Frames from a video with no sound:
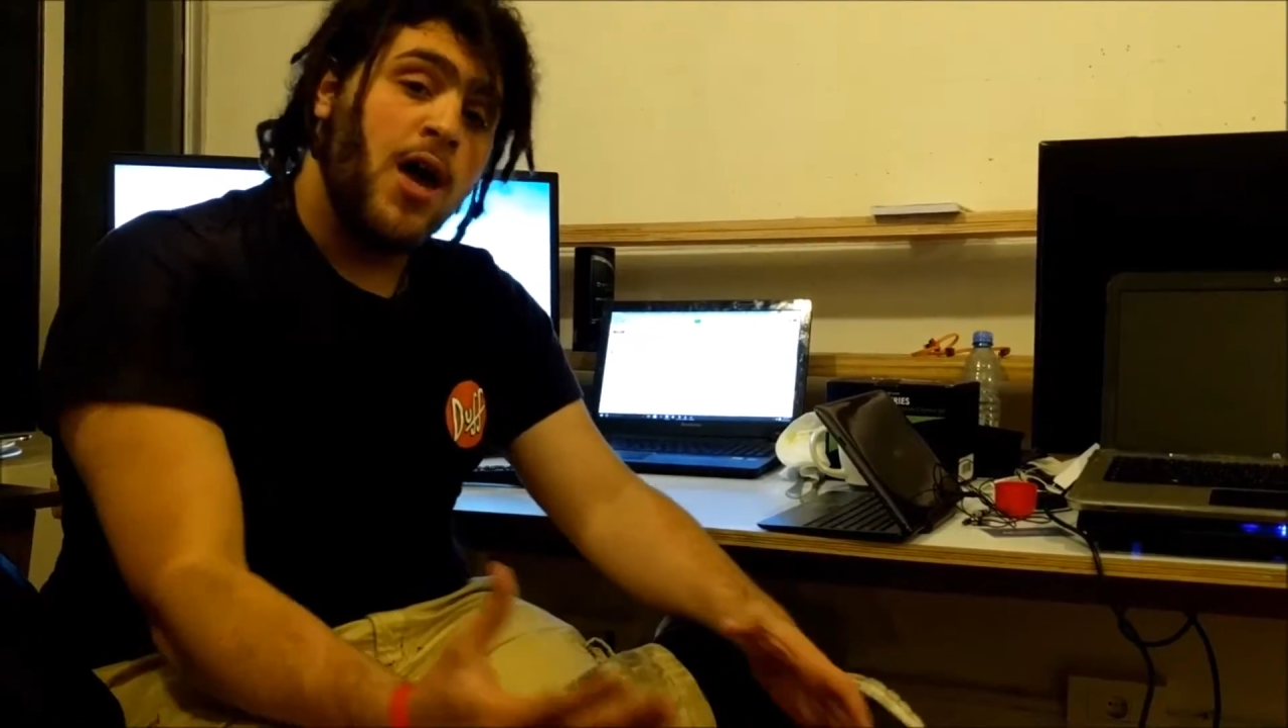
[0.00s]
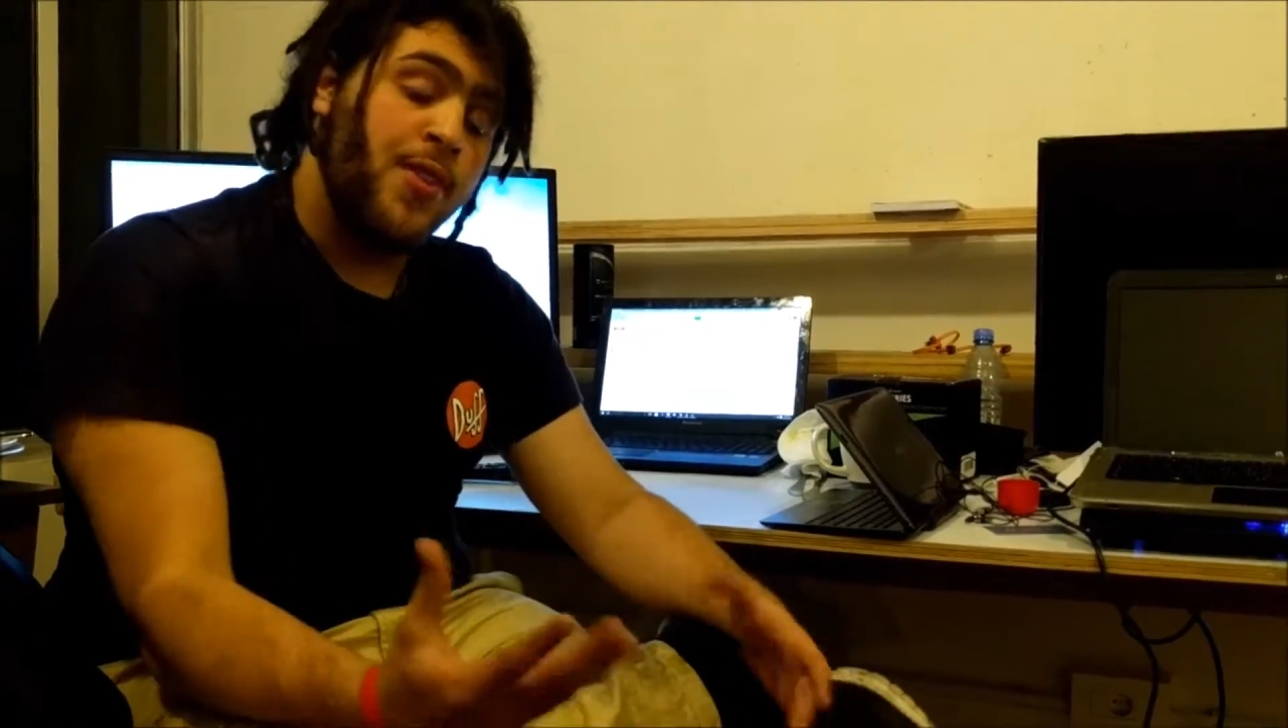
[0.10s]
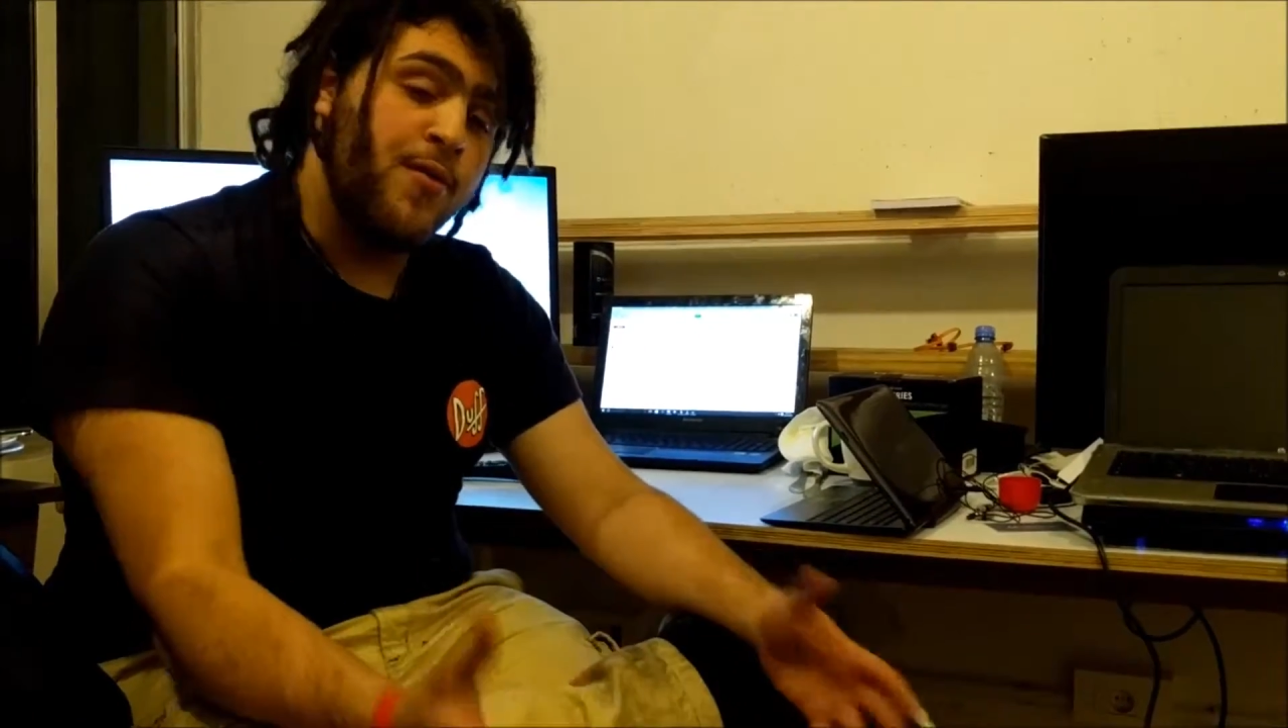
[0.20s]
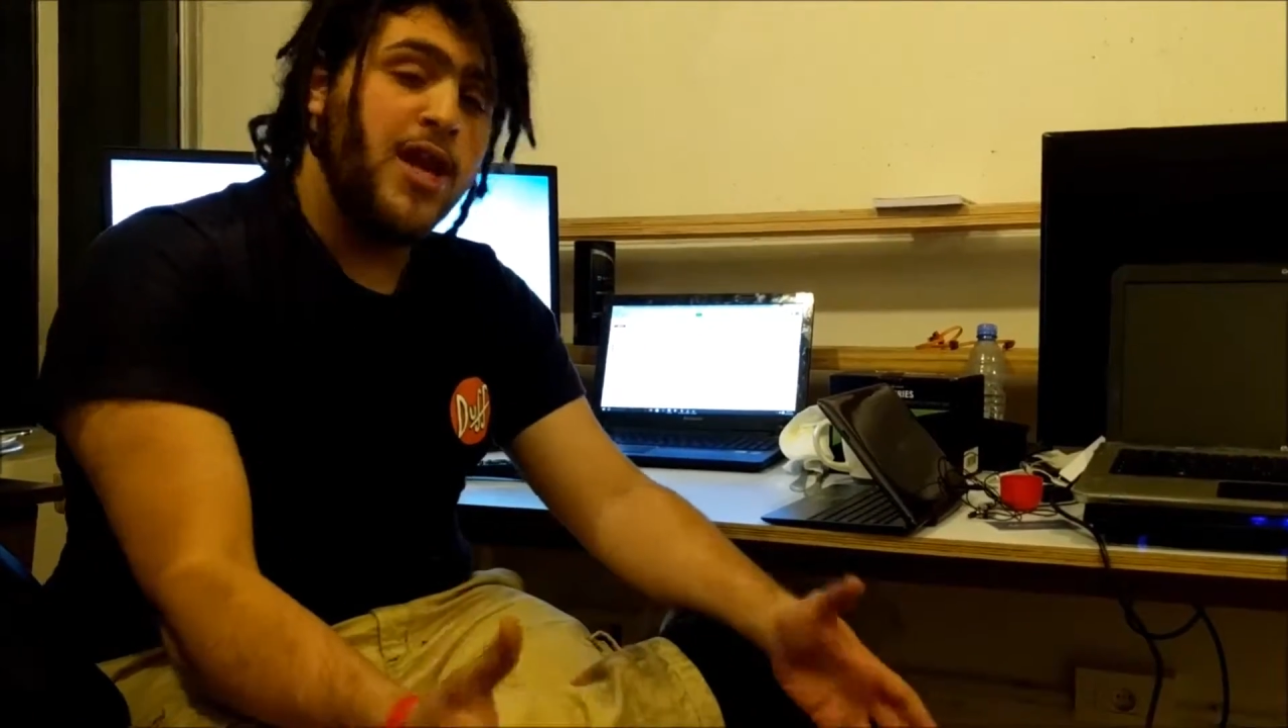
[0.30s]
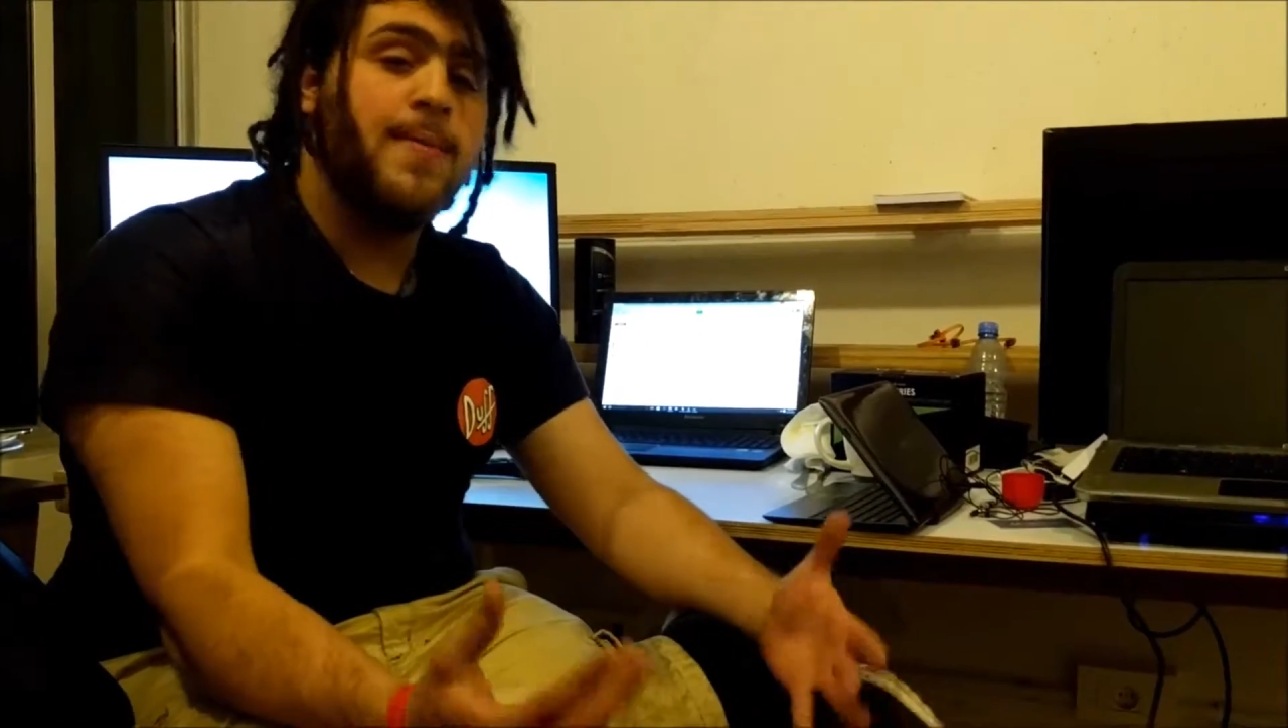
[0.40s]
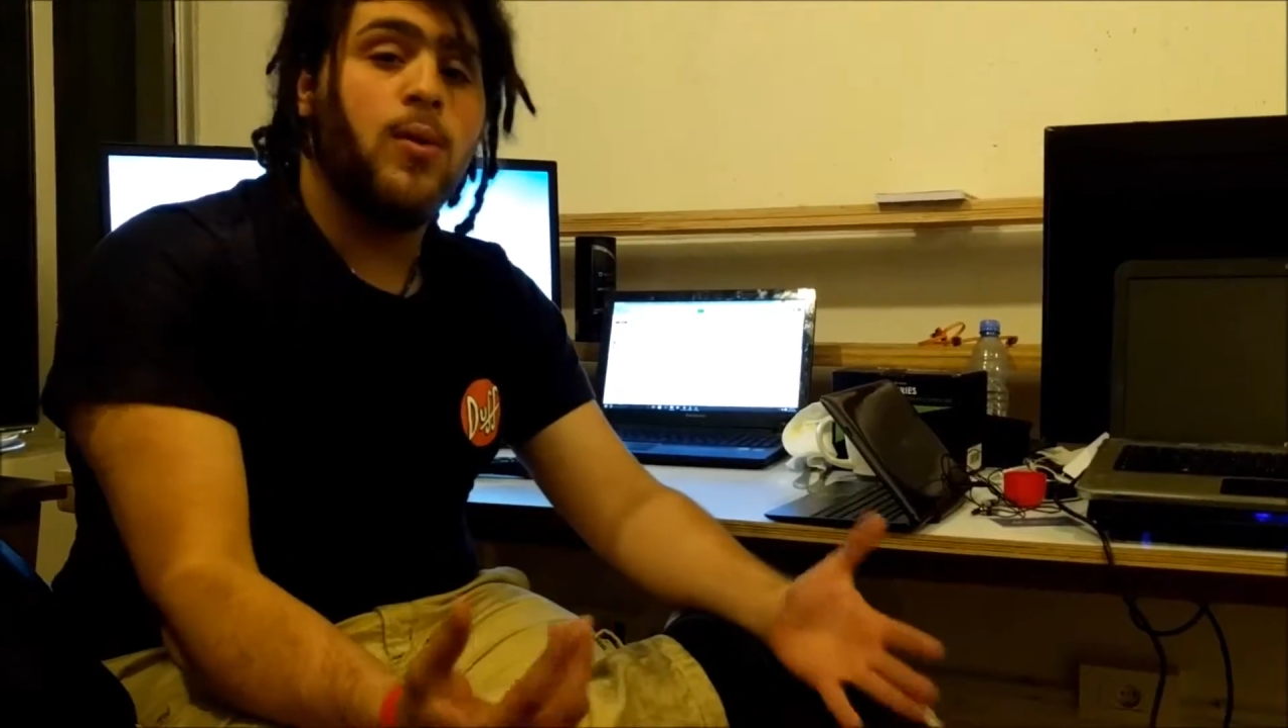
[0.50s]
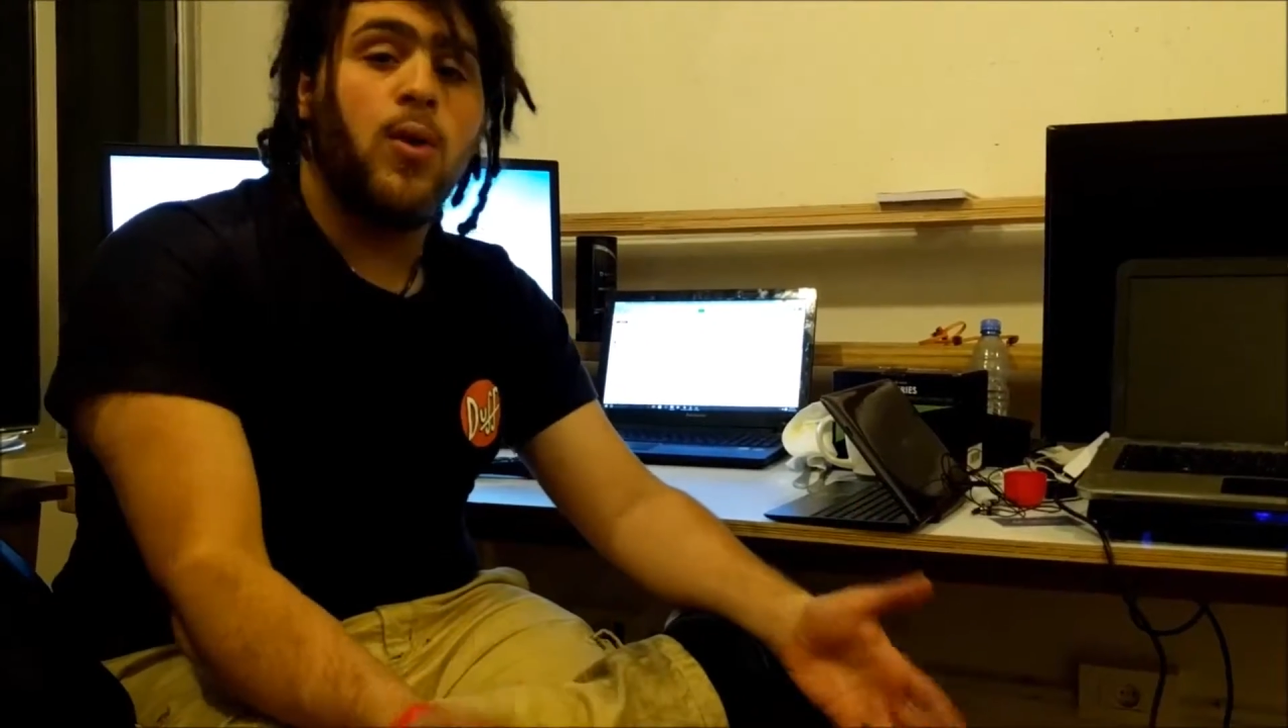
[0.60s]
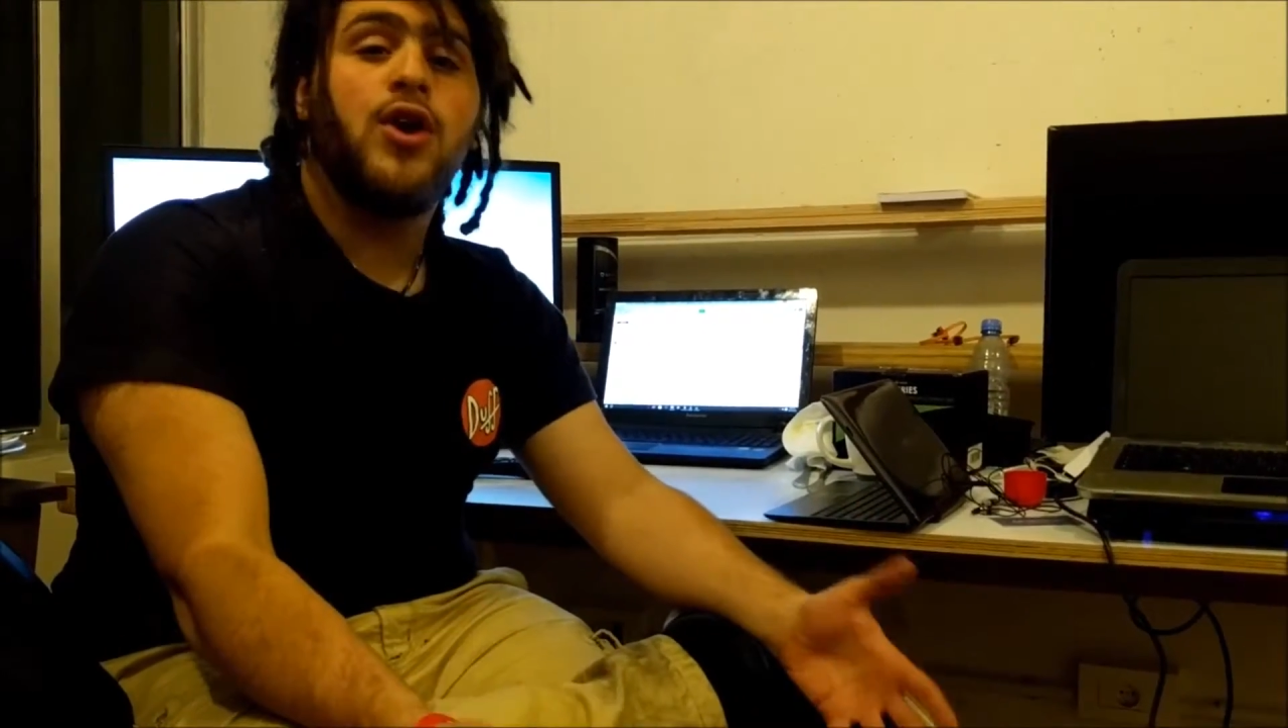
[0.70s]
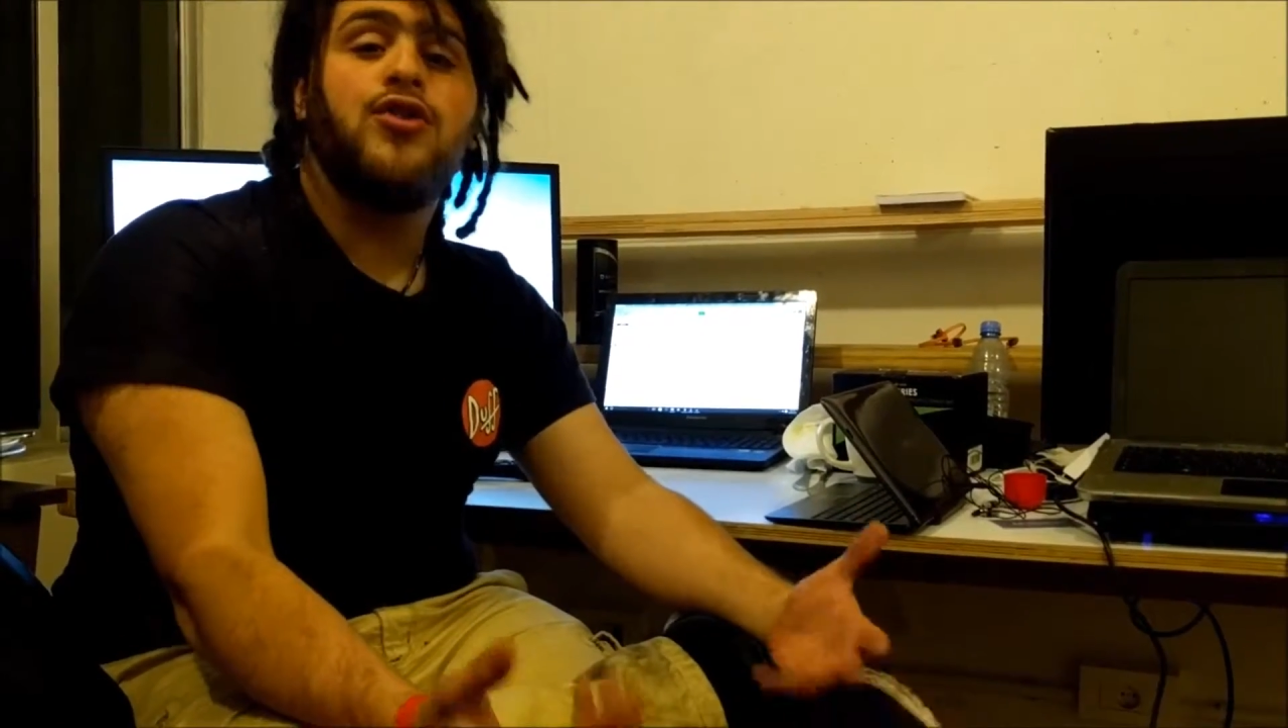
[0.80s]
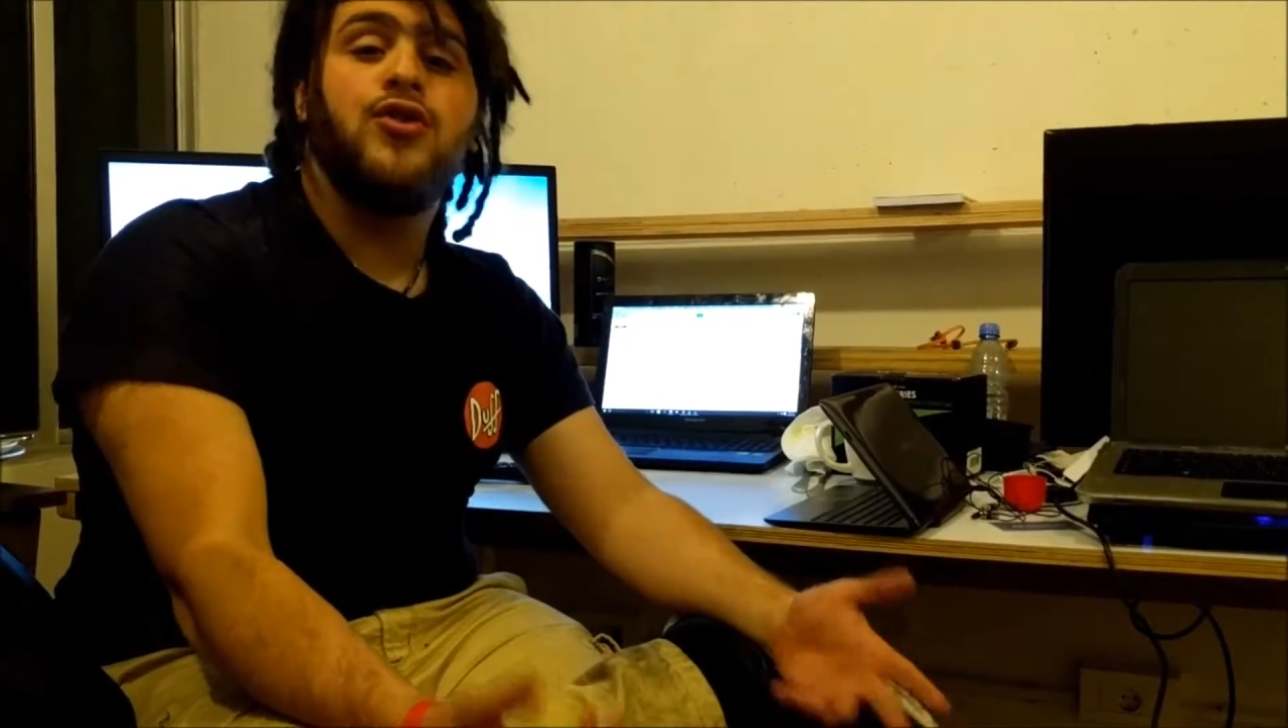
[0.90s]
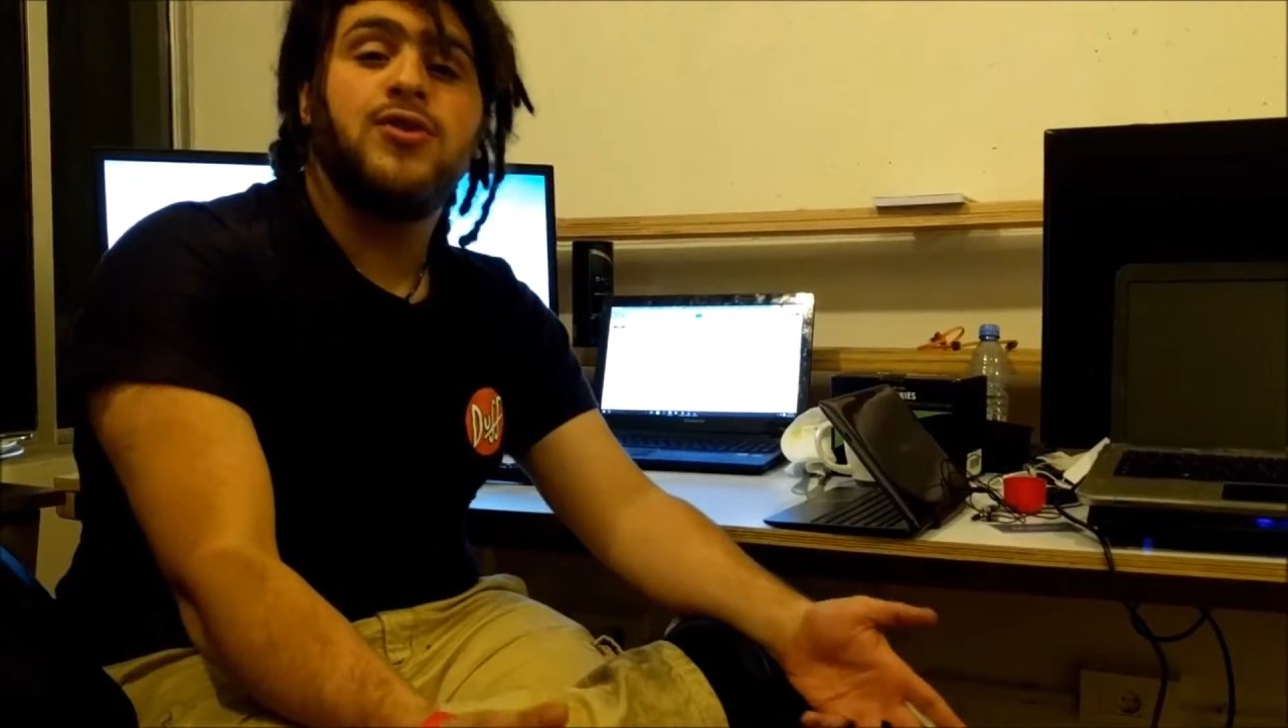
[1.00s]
The ReAble wallet